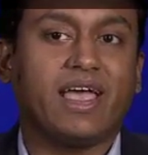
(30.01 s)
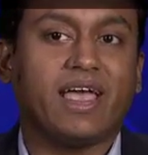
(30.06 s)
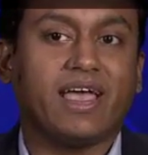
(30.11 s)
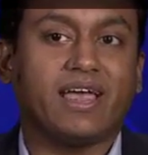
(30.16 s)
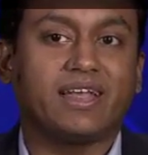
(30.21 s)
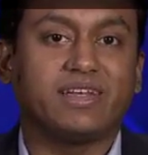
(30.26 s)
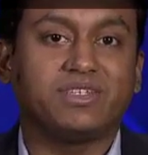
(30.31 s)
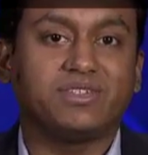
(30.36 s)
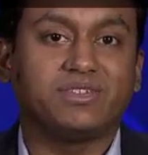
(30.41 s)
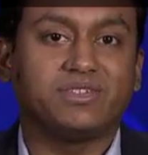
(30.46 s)

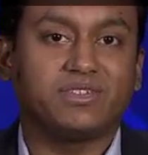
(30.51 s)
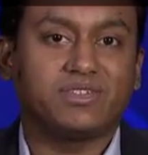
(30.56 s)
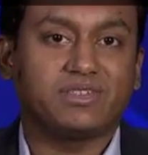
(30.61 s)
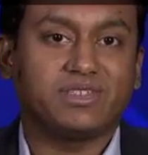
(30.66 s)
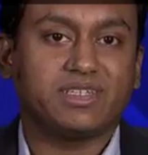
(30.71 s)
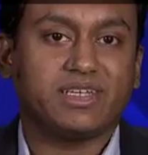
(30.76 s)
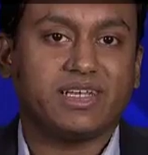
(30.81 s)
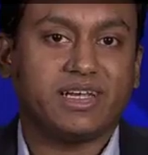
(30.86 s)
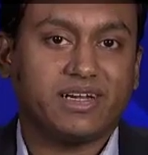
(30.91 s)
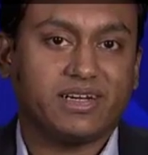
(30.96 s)
And you know
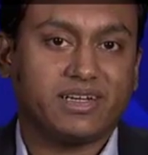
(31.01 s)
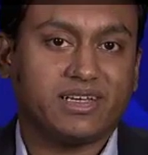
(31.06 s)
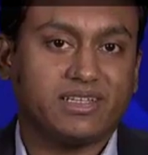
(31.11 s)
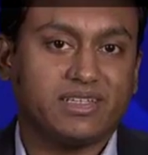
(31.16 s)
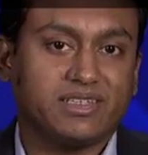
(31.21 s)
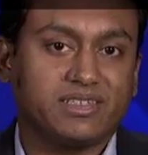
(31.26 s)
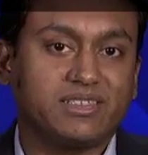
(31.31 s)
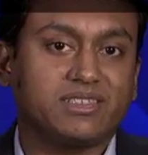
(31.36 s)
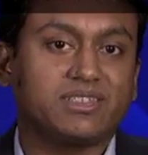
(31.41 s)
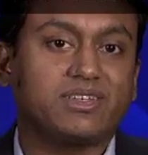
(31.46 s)
that hair
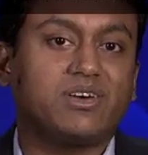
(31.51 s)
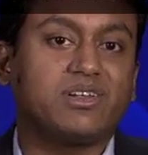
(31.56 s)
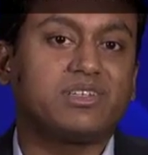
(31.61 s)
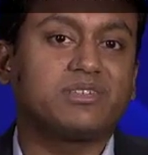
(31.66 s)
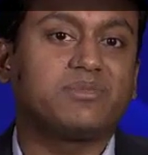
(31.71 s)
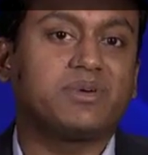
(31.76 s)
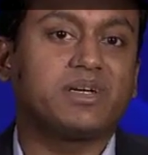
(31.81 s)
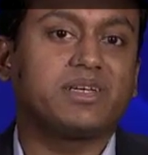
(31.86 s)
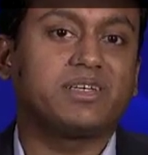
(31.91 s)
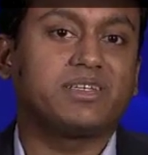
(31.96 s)
color is
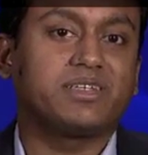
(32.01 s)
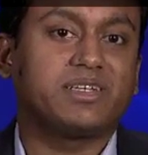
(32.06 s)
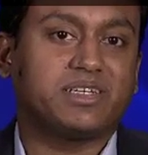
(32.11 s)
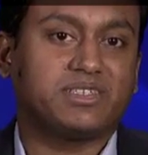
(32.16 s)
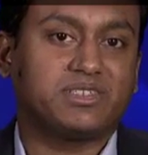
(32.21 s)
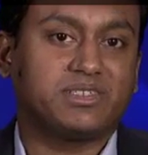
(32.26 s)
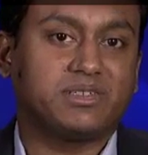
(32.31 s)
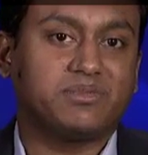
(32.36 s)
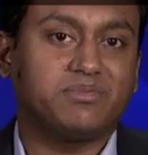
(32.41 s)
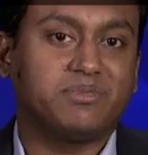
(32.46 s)
caused by a
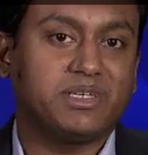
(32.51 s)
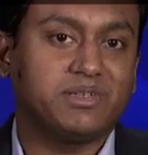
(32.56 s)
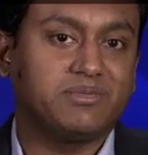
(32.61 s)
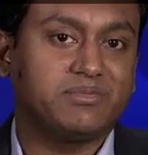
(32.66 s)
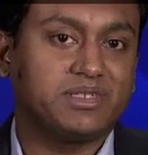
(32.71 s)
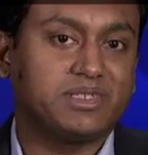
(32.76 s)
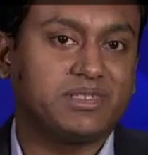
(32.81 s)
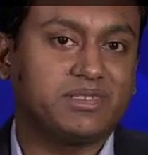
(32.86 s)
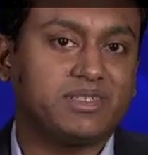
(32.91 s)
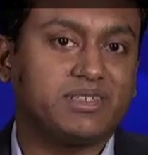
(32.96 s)
natural
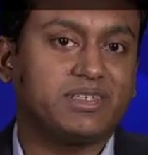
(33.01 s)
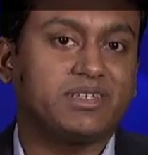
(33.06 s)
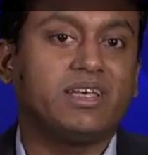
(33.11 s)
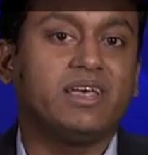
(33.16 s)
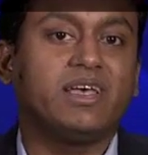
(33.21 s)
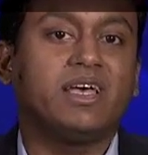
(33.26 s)
pigment